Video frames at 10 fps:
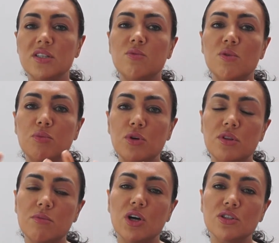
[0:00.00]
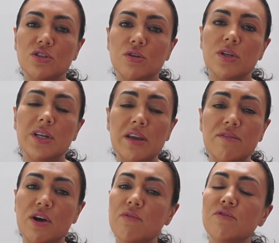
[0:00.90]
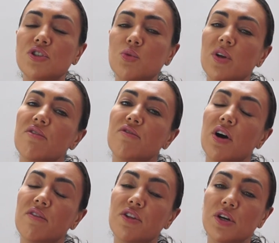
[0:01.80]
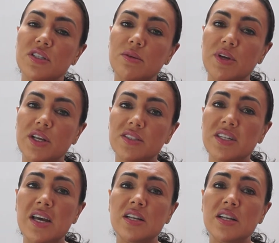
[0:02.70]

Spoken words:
We put the mask on, leave that on for 25-30 minutes